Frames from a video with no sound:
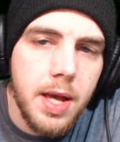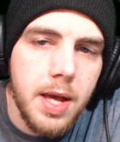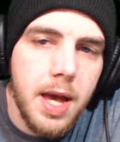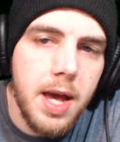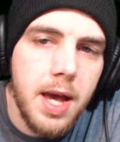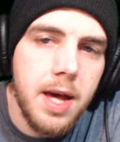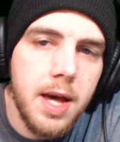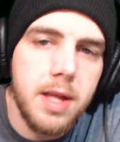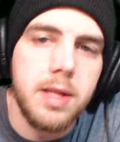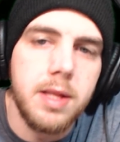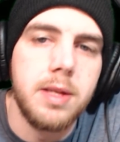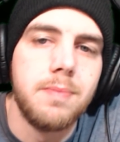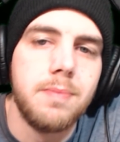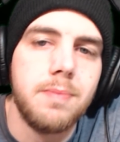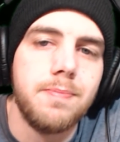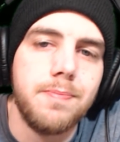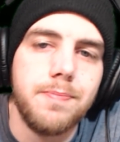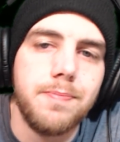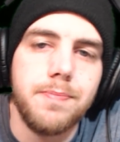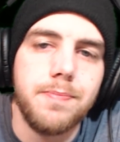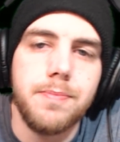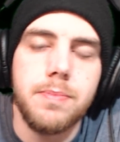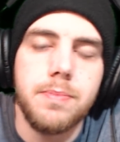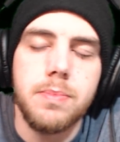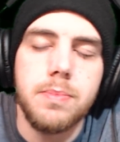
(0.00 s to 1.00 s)
Alan,
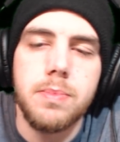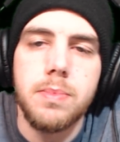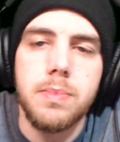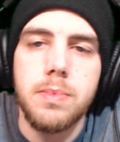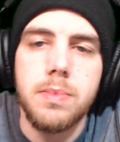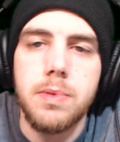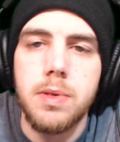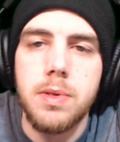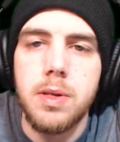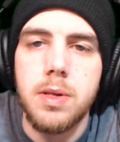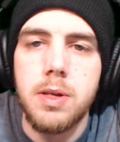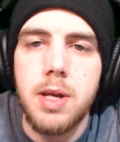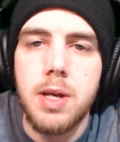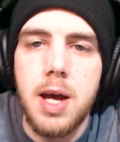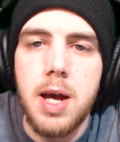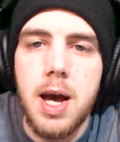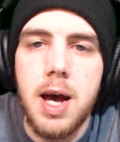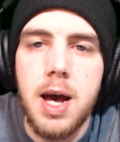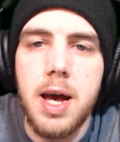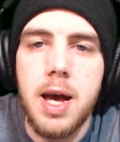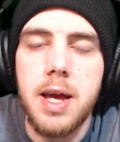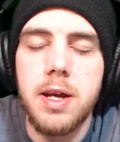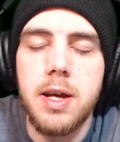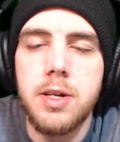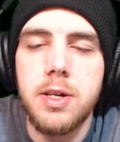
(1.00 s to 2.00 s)

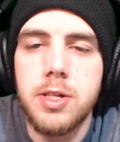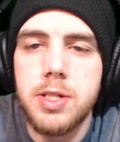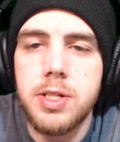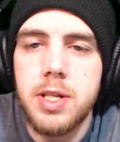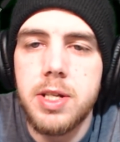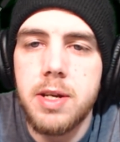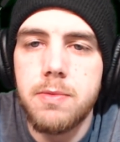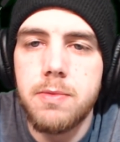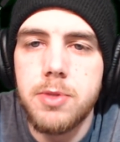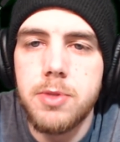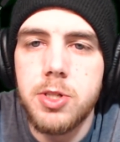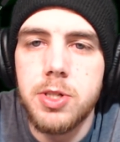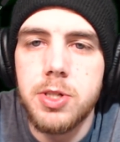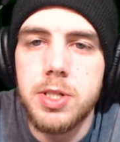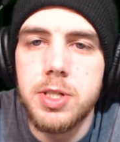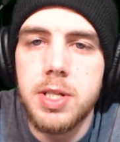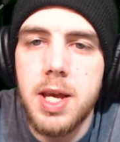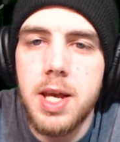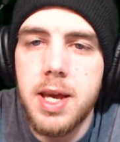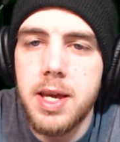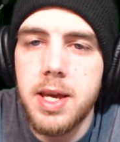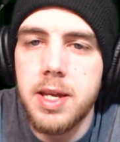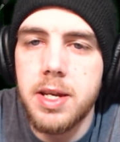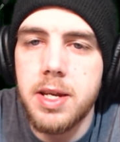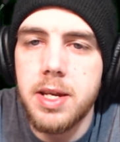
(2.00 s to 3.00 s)
I understand what you're
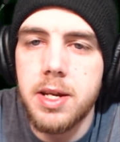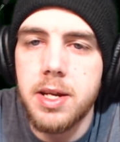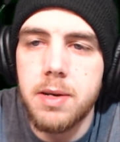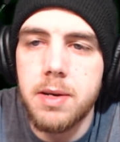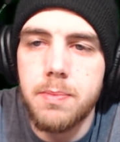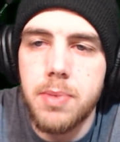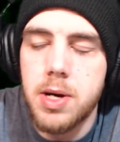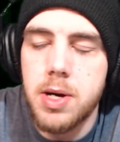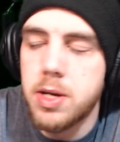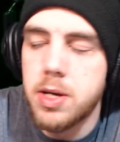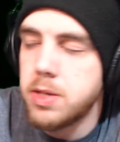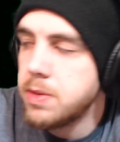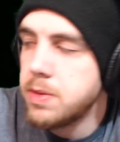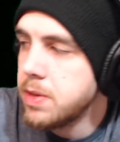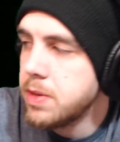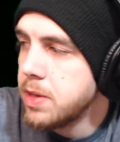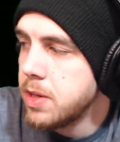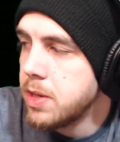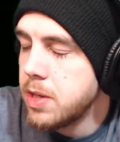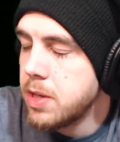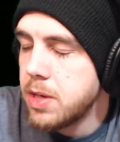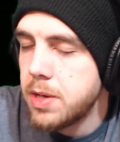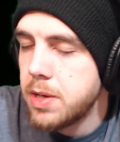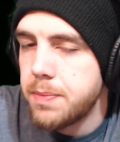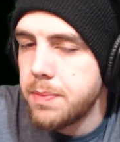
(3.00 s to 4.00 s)
saying here, bud,
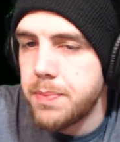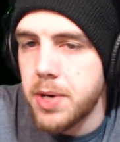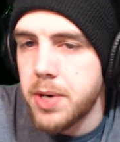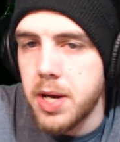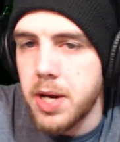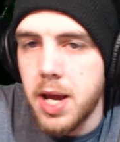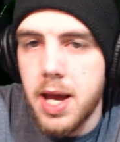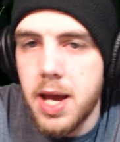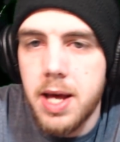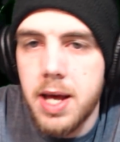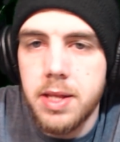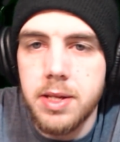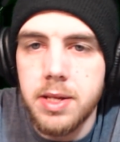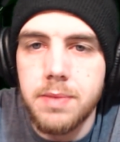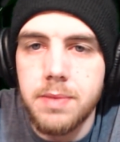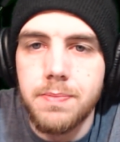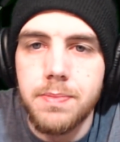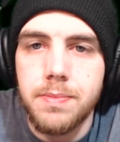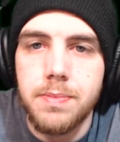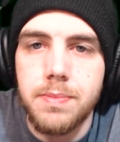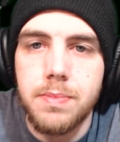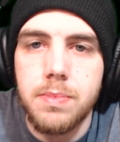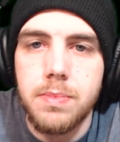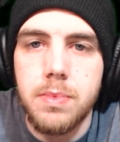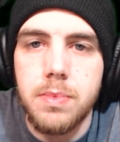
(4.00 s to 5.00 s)
but Alan,
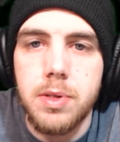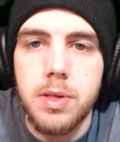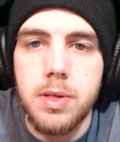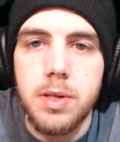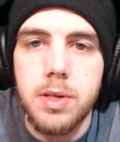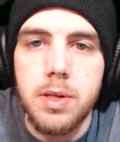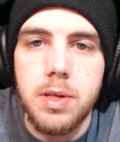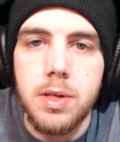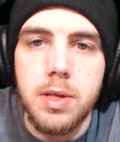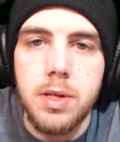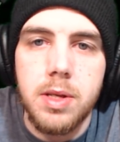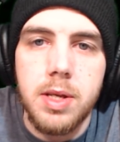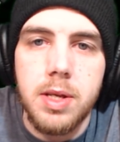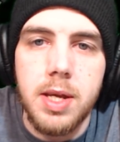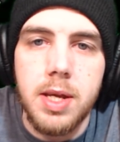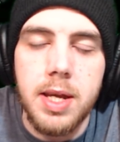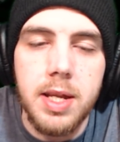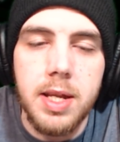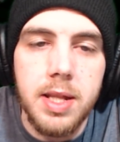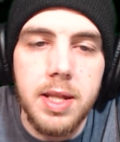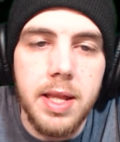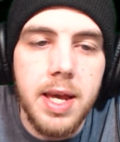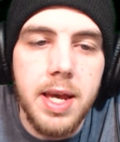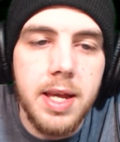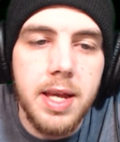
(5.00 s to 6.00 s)

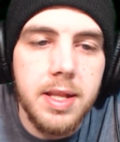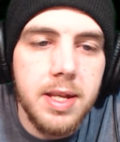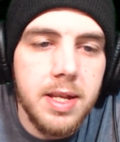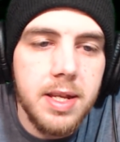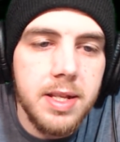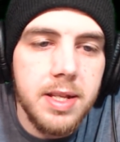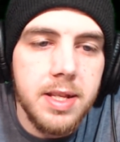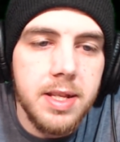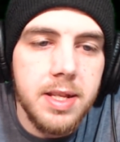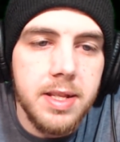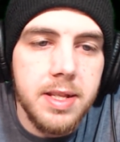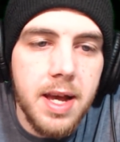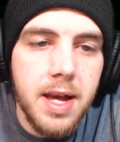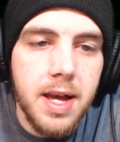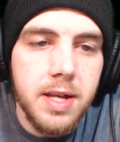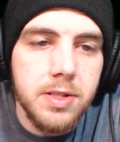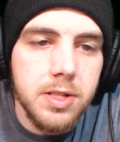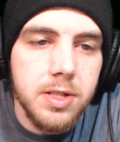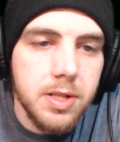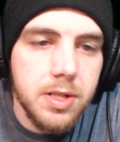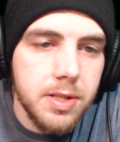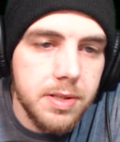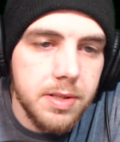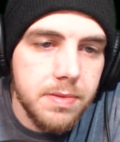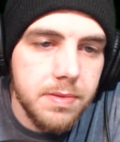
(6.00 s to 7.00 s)
it landed in the
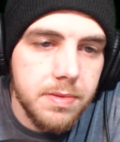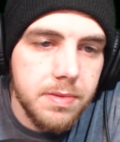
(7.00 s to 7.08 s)
desert.